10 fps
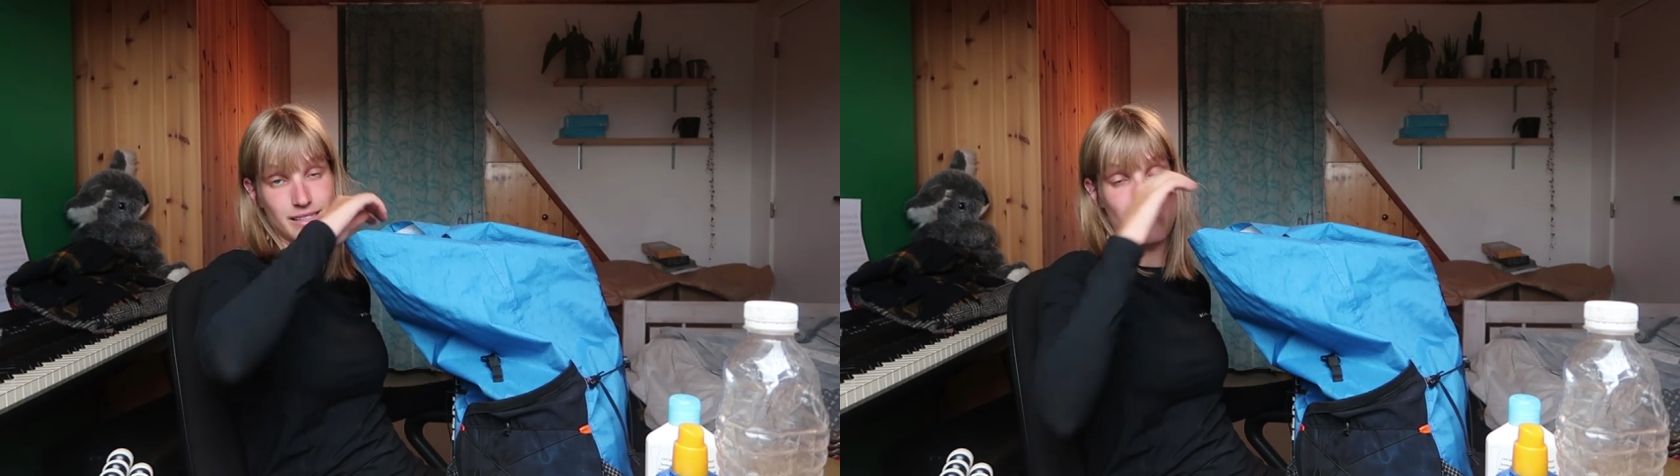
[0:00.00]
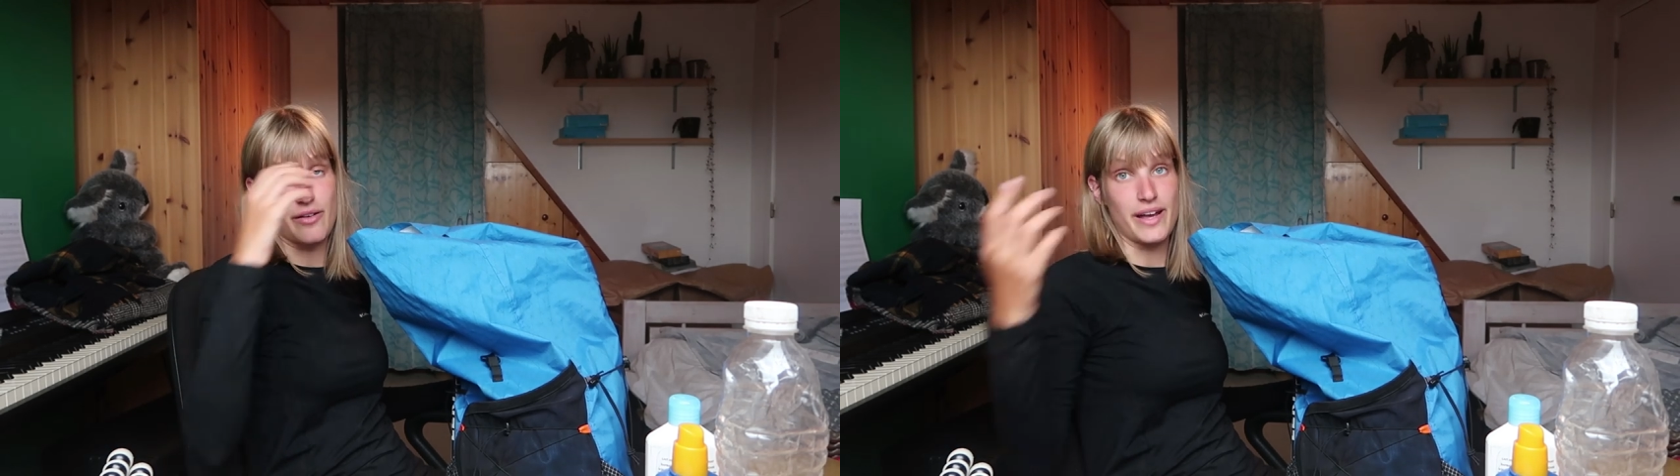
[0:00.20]

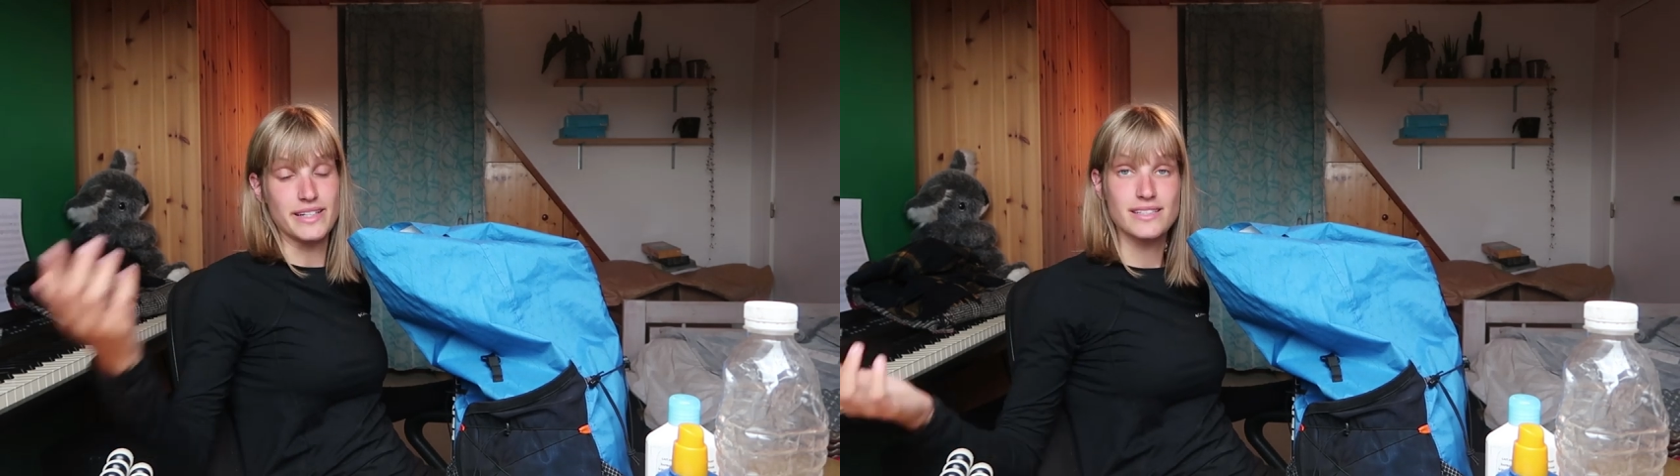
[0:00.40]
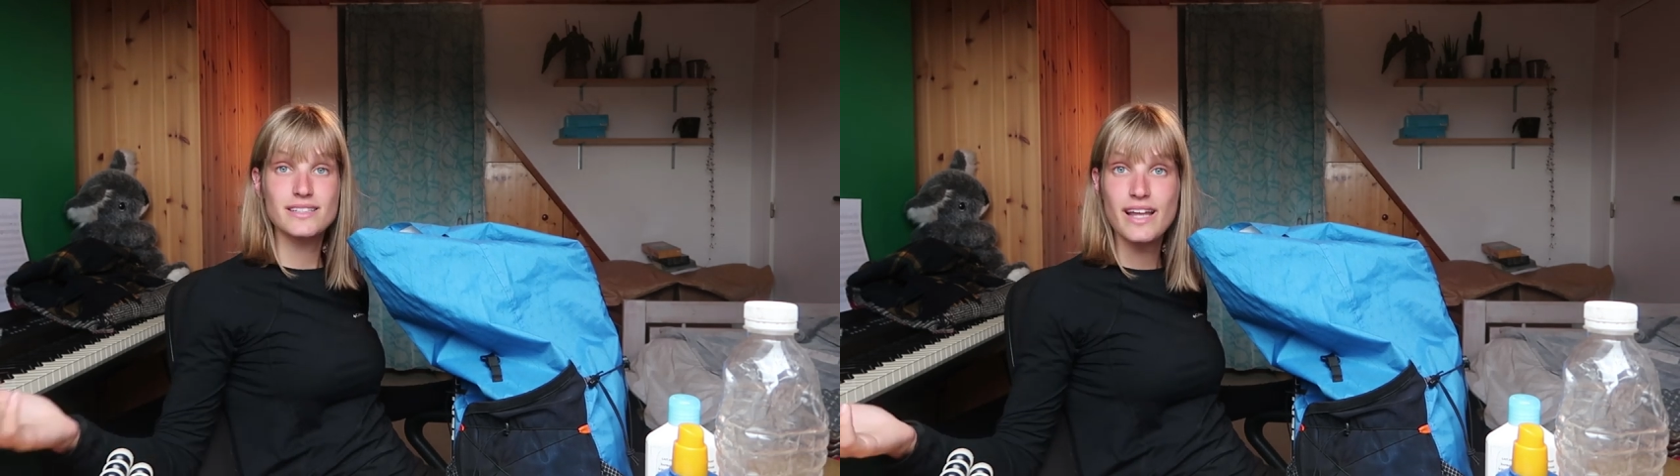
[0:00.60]
there I
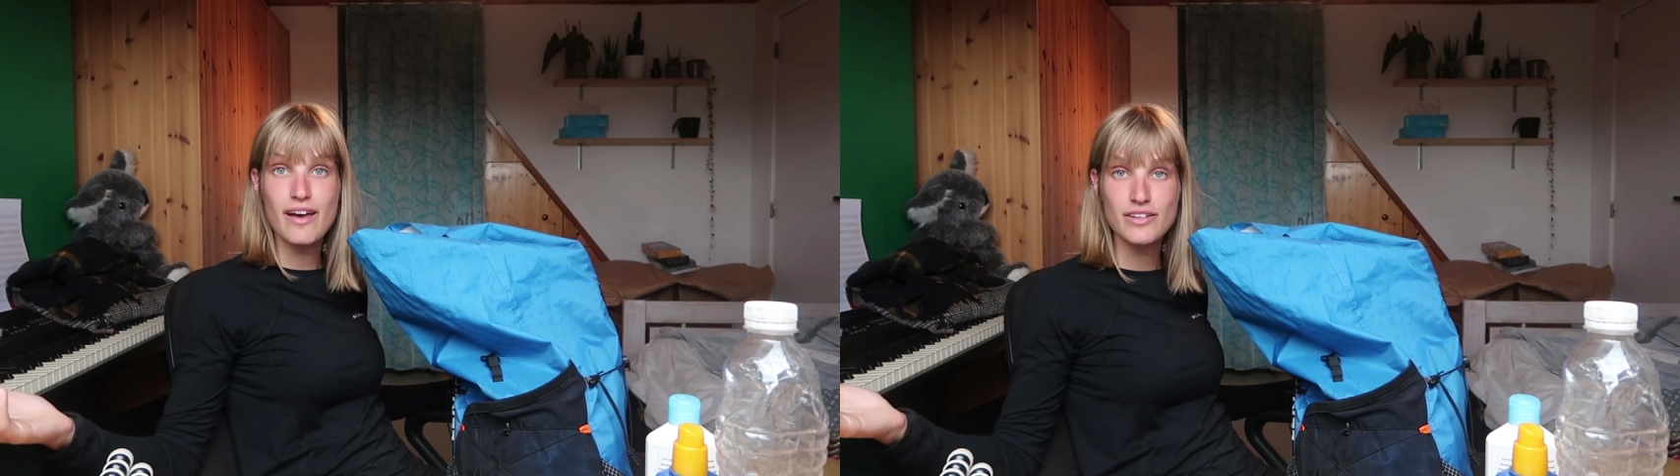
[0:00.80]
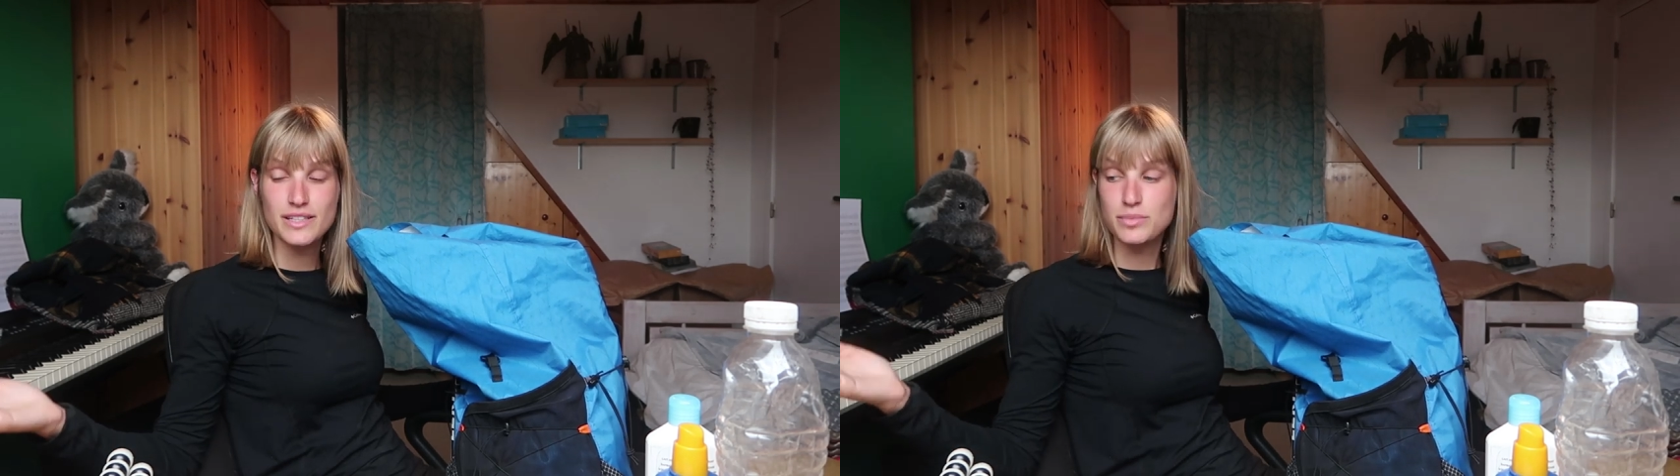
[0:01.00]
didn't
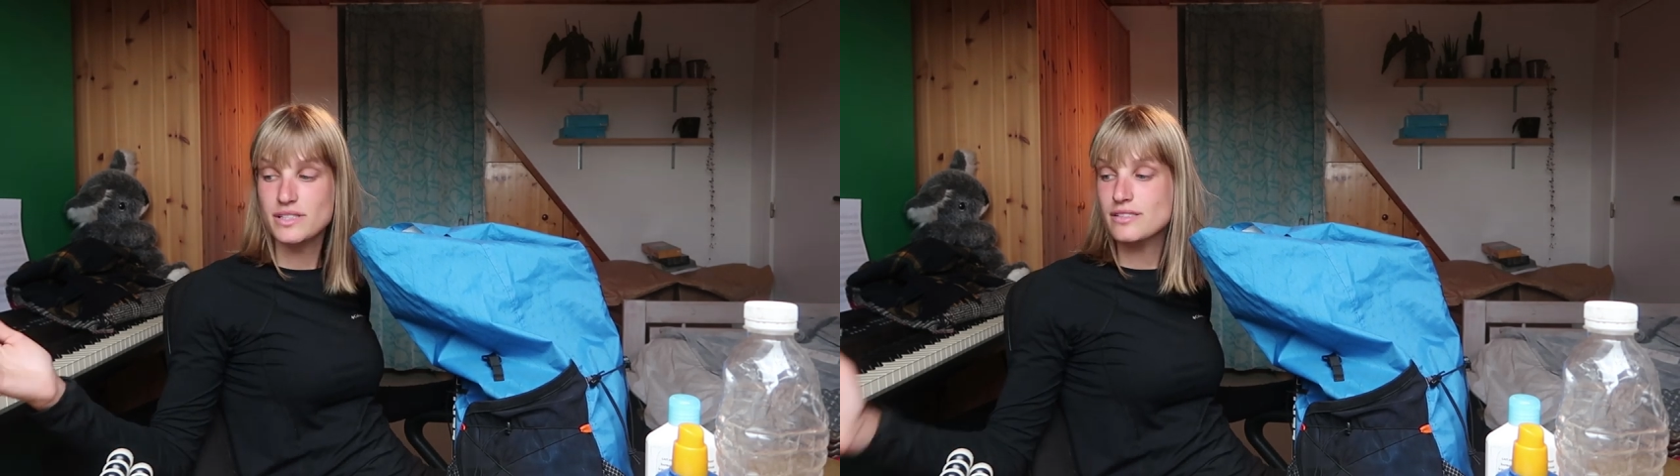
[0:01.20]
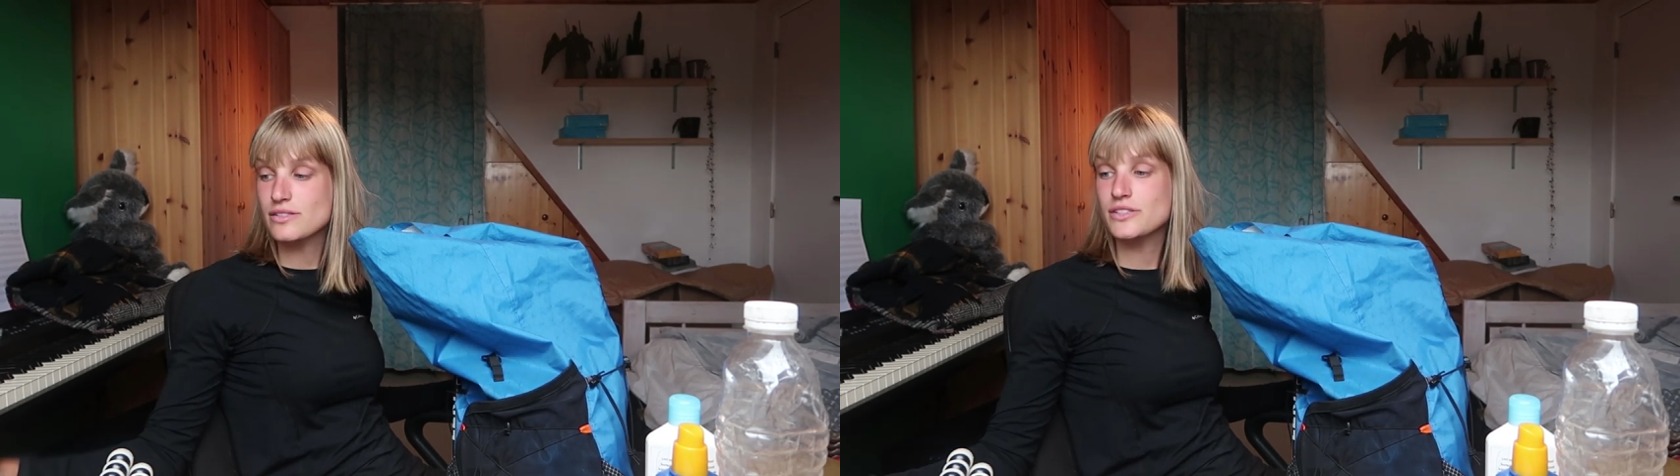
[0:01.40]
have any
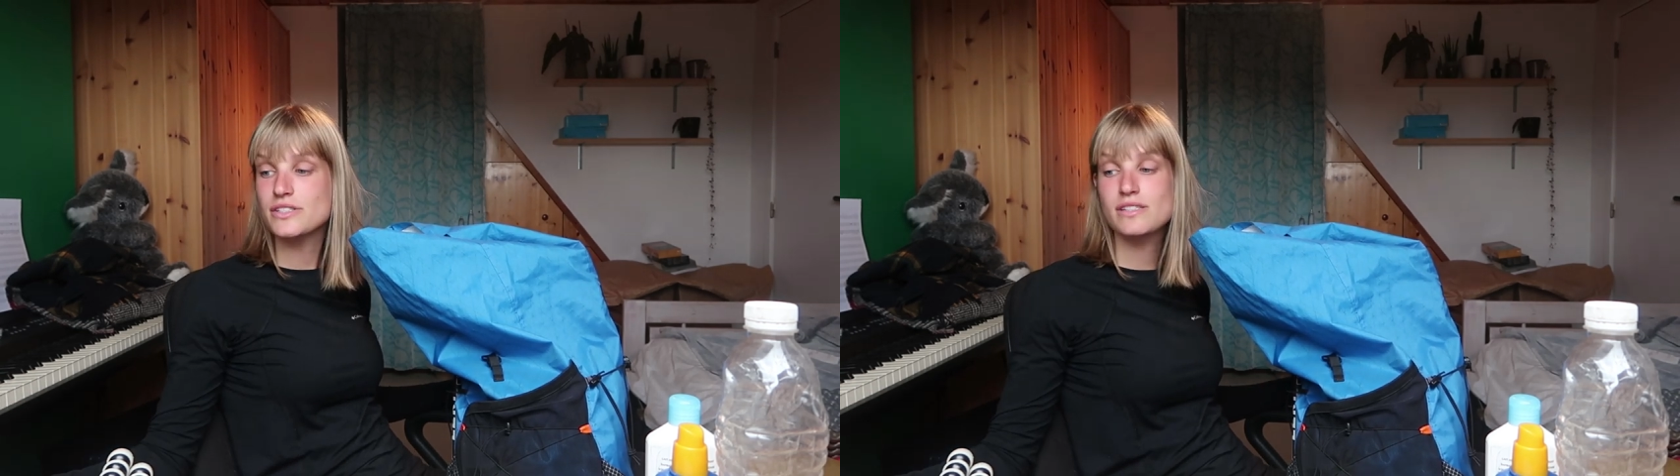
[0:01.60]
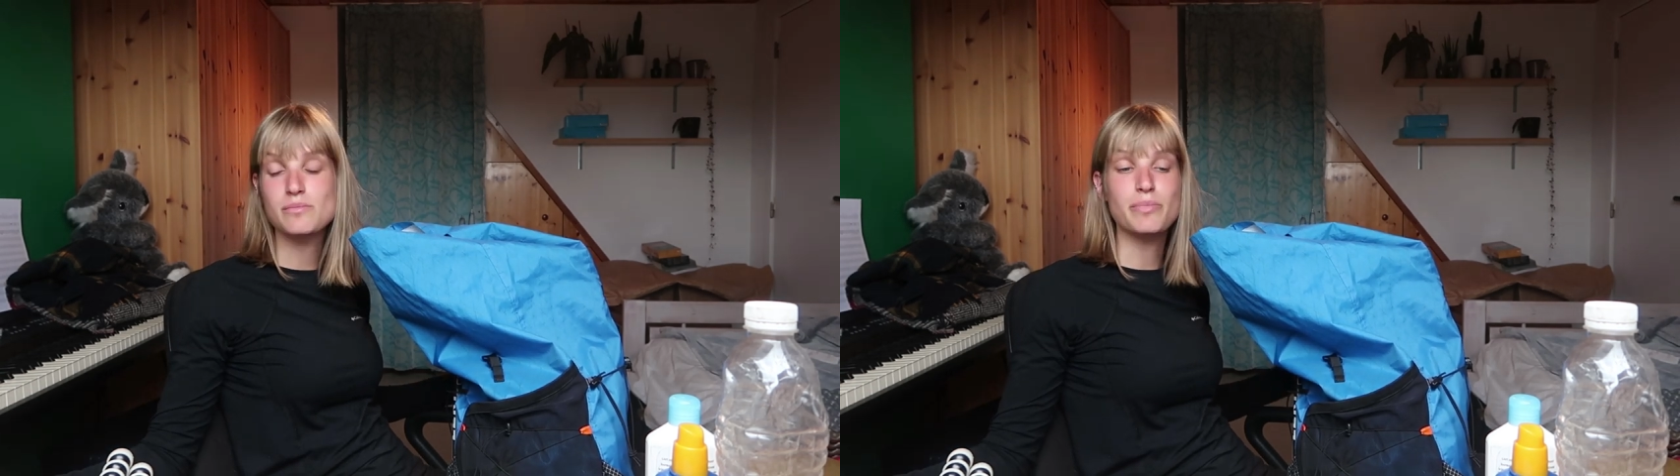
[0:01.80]

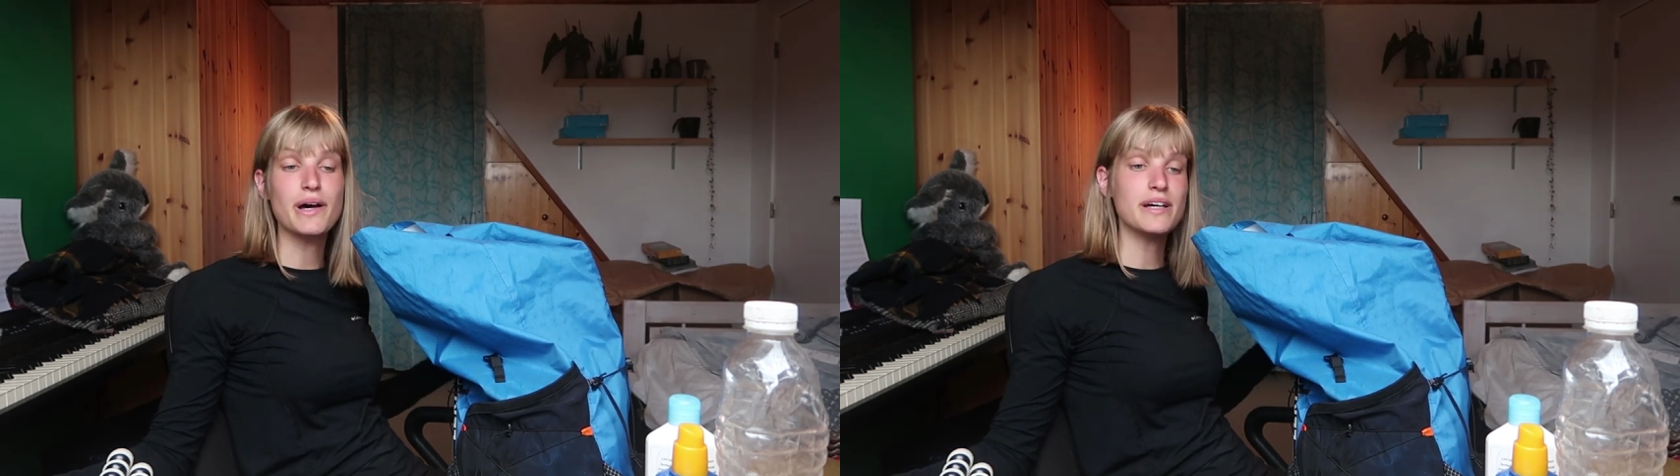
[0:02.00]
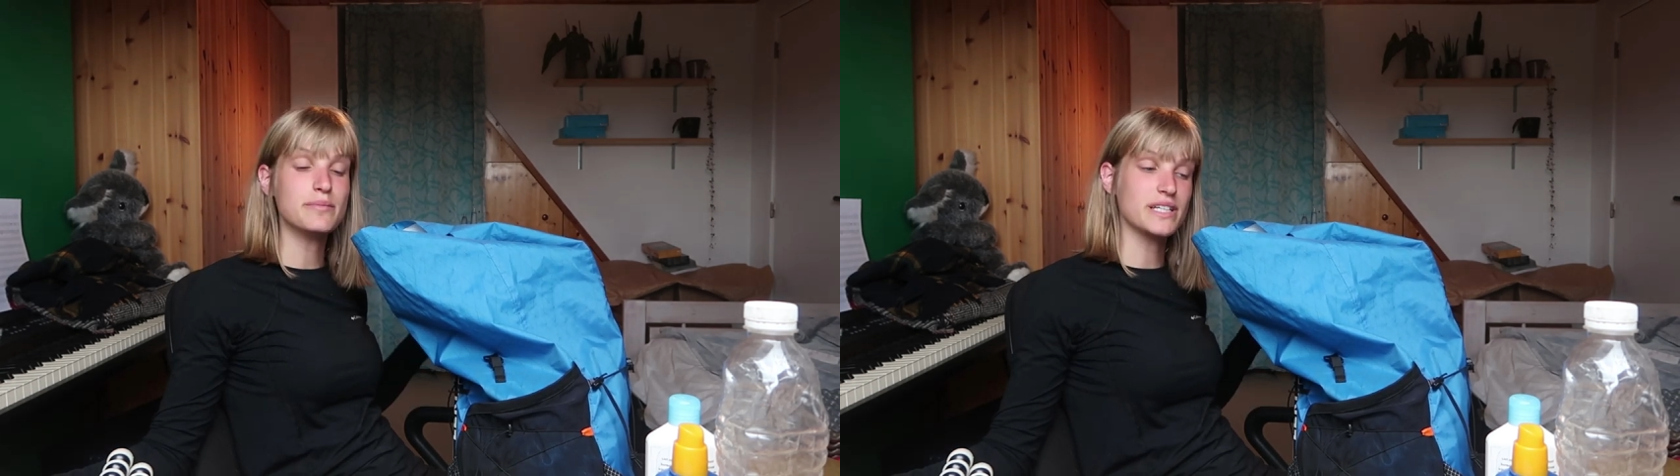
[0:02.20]
blisters,
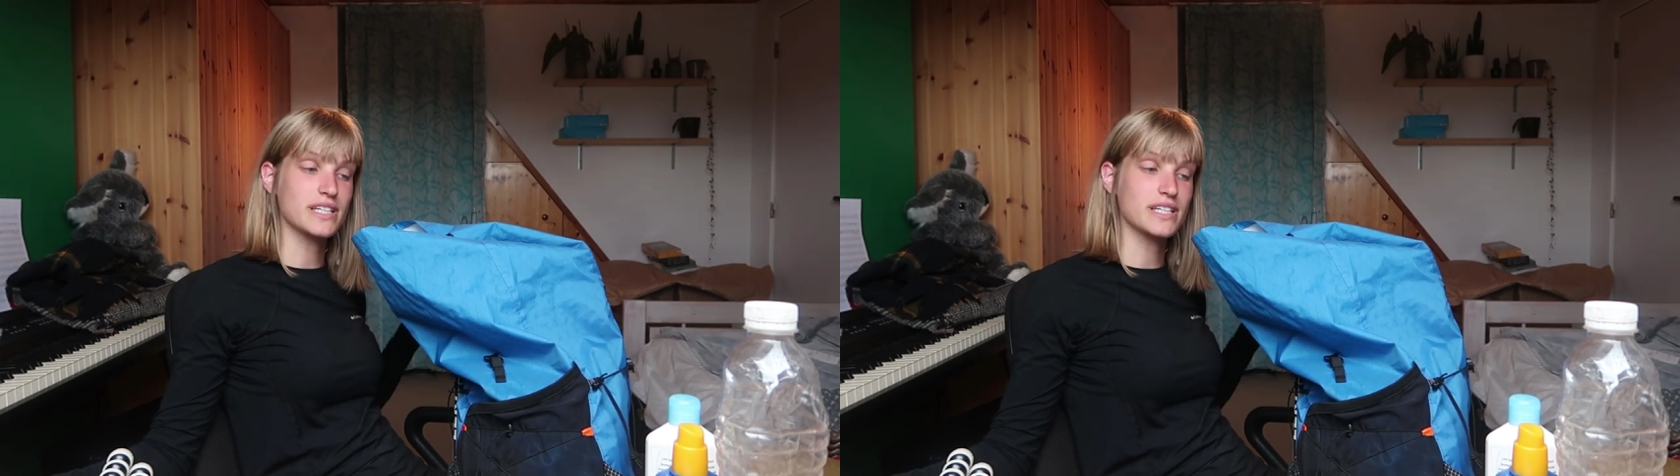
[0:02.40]
but